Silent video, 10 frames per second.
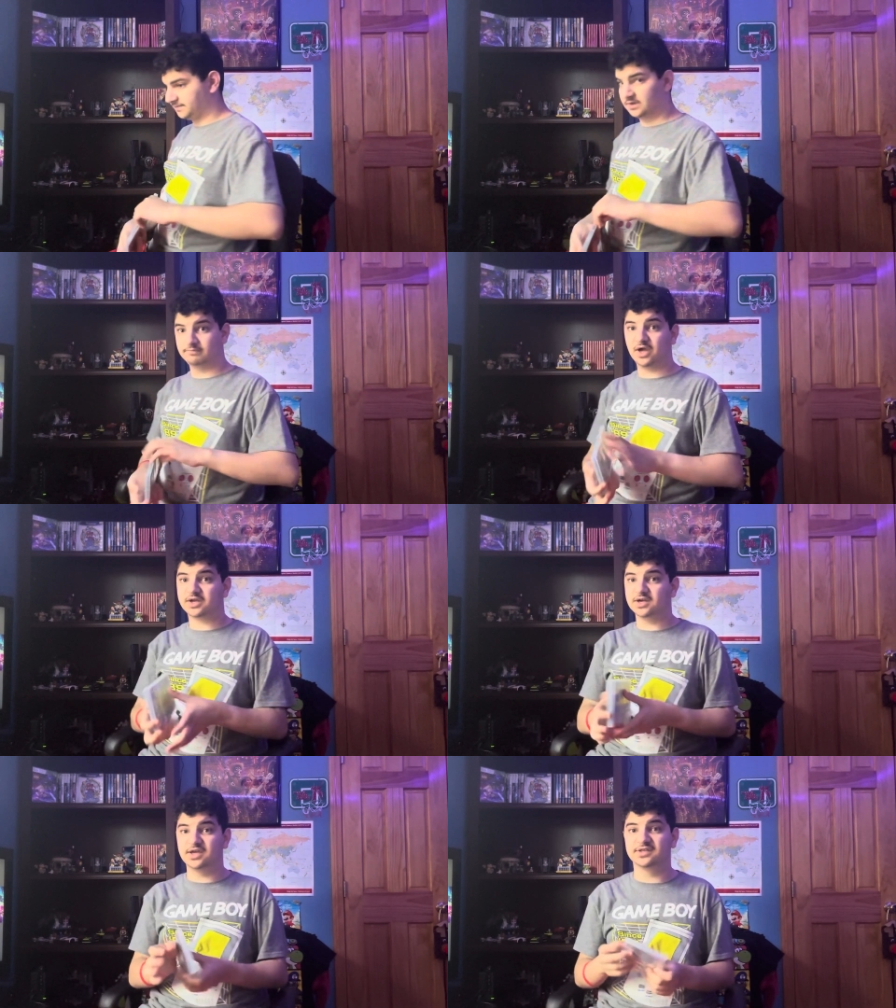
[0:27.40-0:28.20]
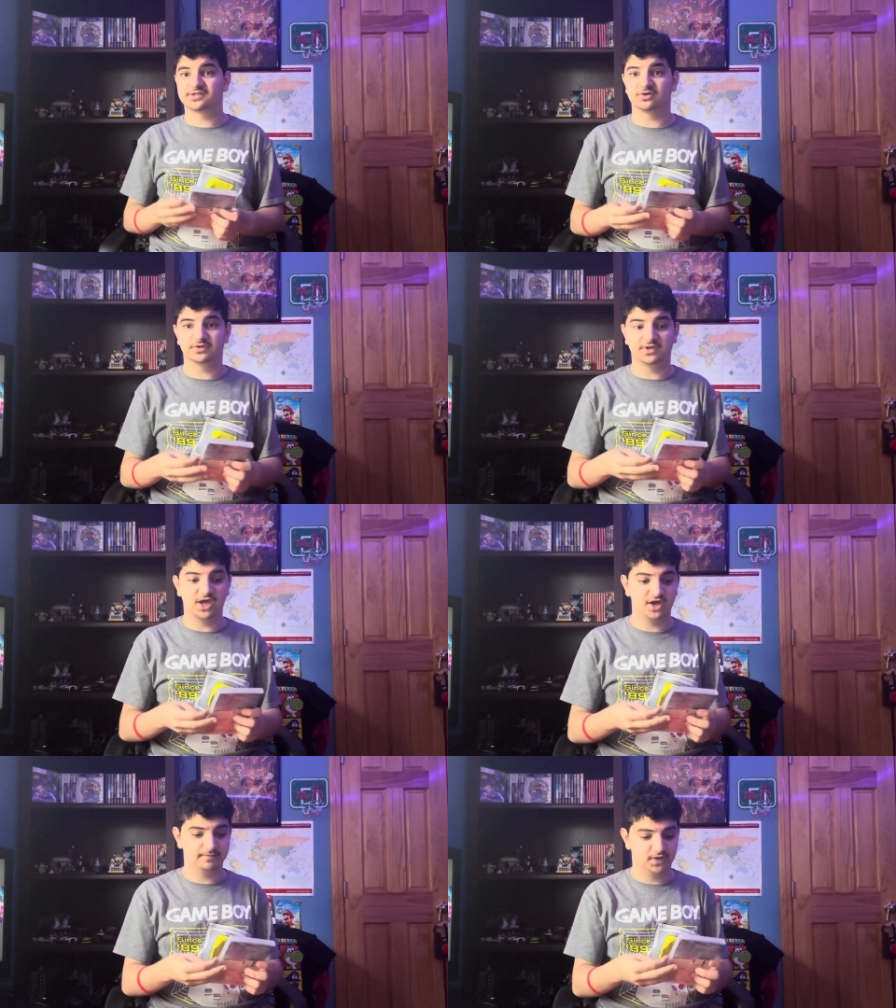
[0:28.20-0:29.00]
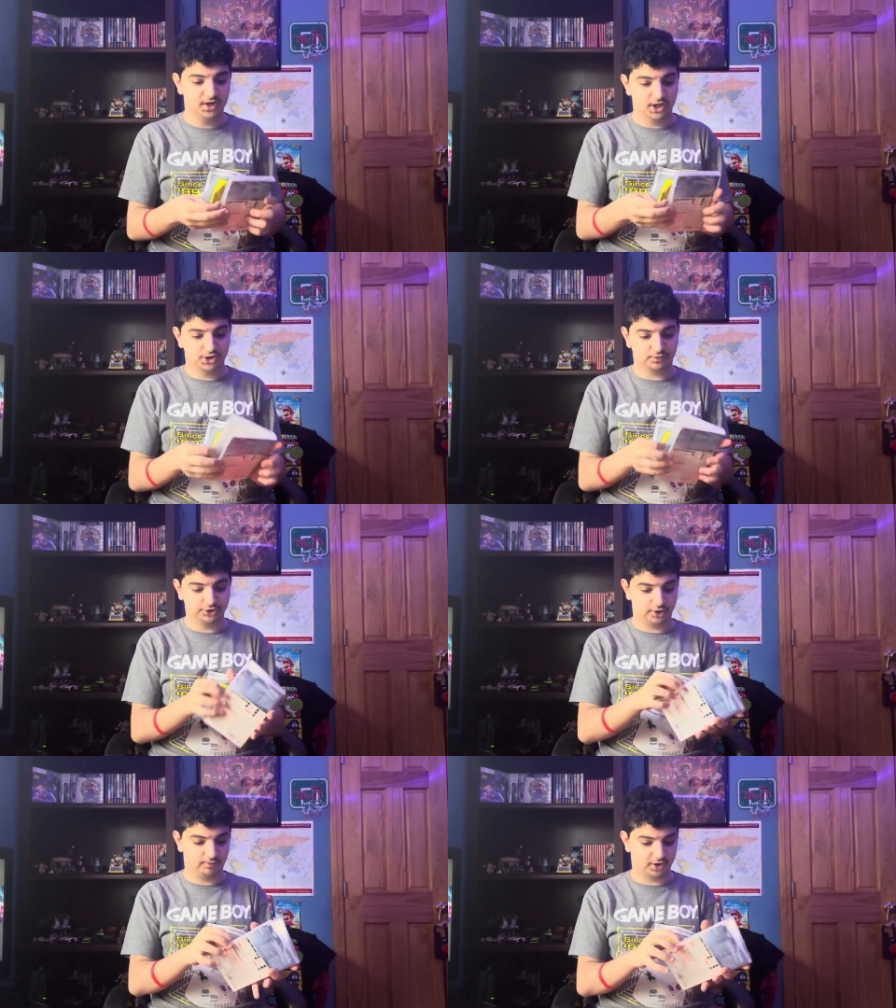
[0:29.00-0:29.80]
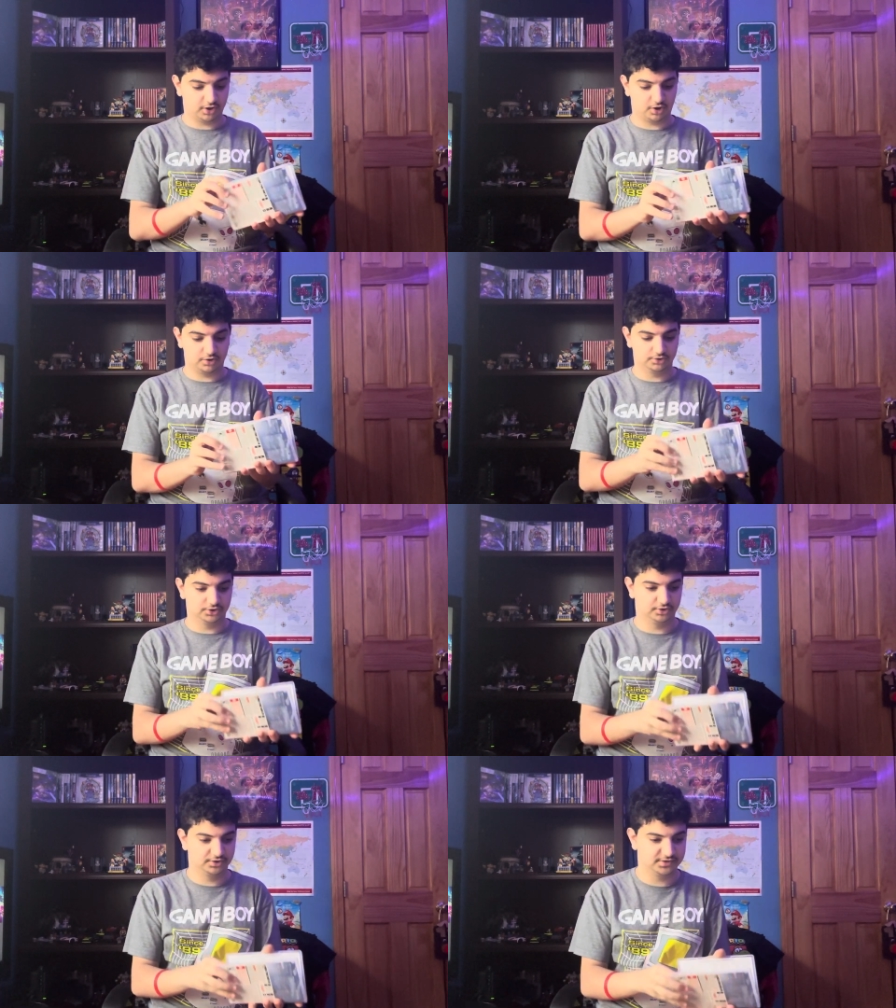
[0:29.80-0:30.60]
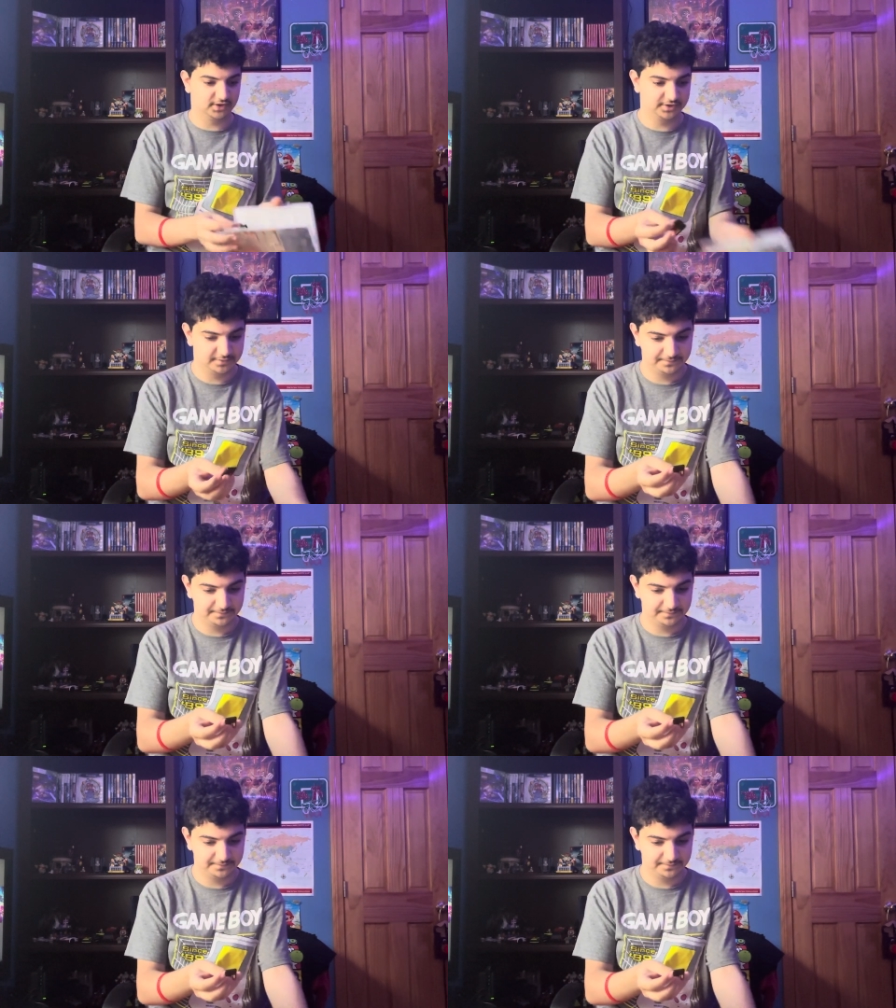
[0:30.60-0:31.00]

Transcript: Not going to insert the game, just want to show you what a cartridge looks like.